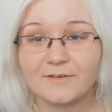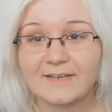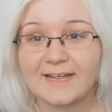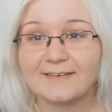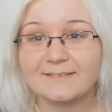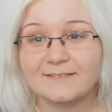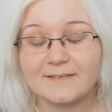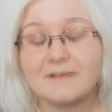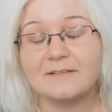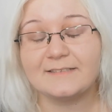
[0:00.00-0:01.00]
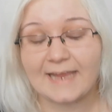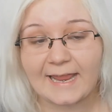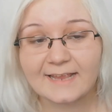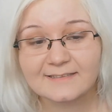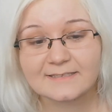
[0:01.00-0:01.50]
for that
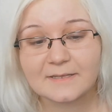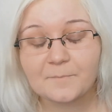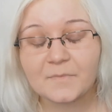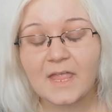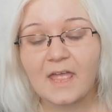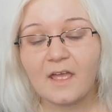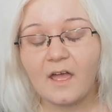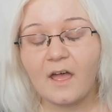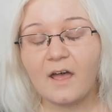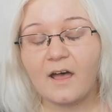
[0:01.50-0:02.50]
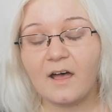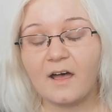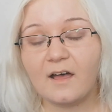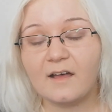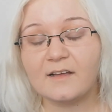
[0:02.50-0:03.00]
things.
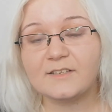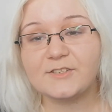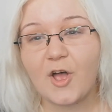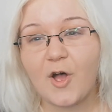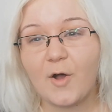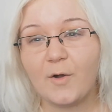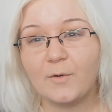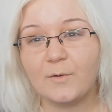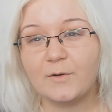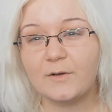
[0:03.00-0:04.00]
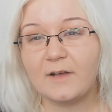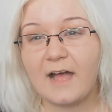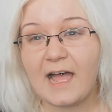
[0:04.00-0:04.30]
So